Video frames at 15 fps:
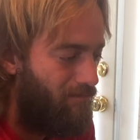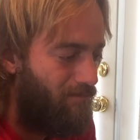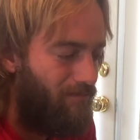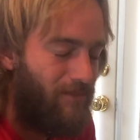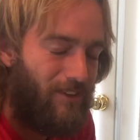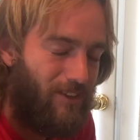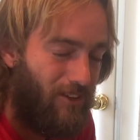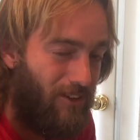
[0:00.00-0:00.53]

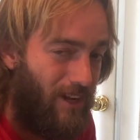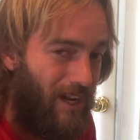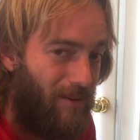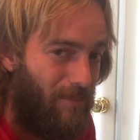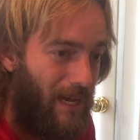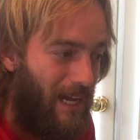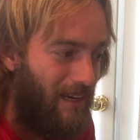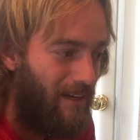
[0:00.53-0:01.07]
Still not a
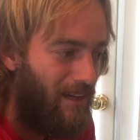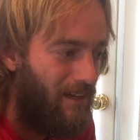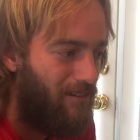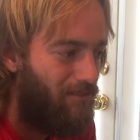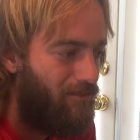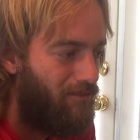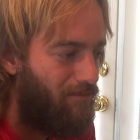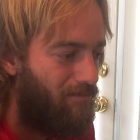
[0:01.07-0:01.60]
bad knife,
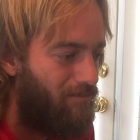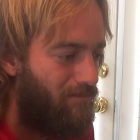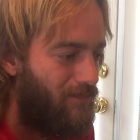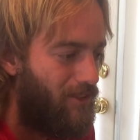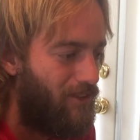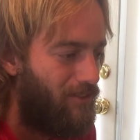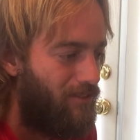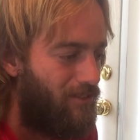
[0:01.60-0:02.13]

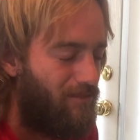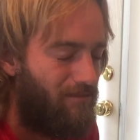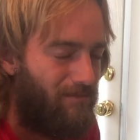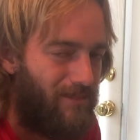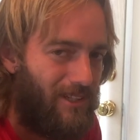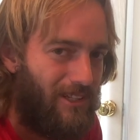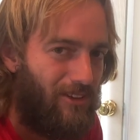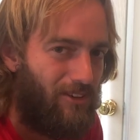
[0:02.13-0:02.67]
just
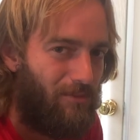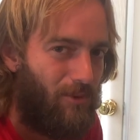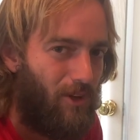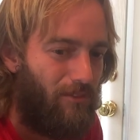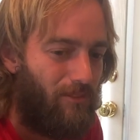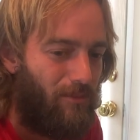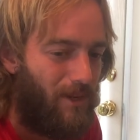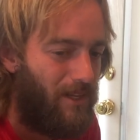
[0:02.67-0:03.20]
a little small
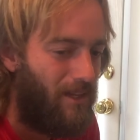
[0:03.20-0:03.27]
for my